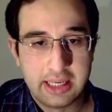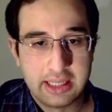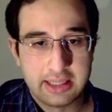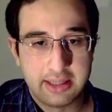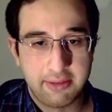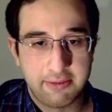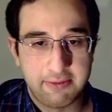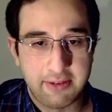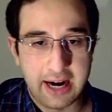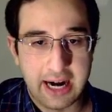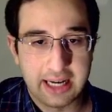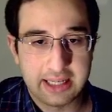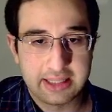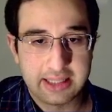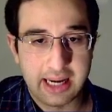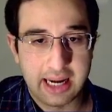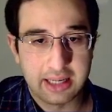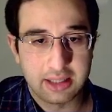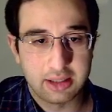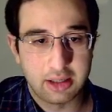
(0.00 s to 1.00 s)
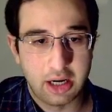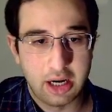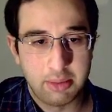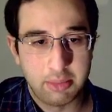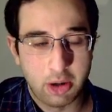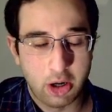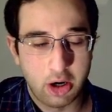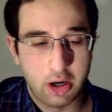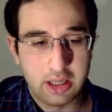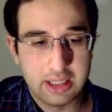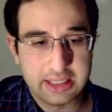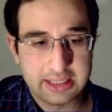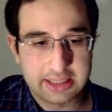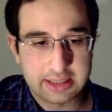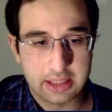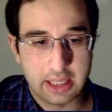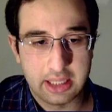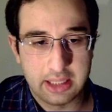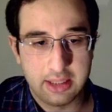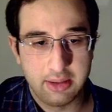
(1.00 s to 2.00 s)
the fact that I'm already
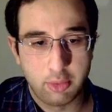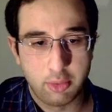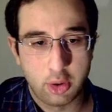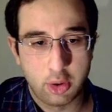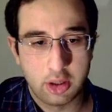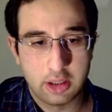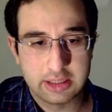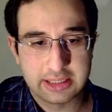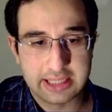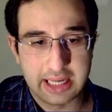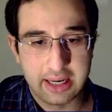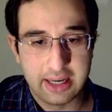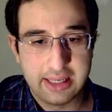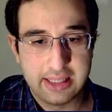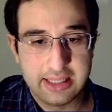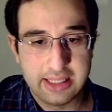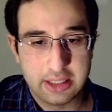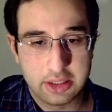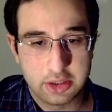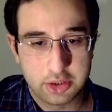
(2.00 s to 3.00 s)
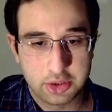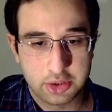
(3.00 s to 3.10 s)
slightly worse and I need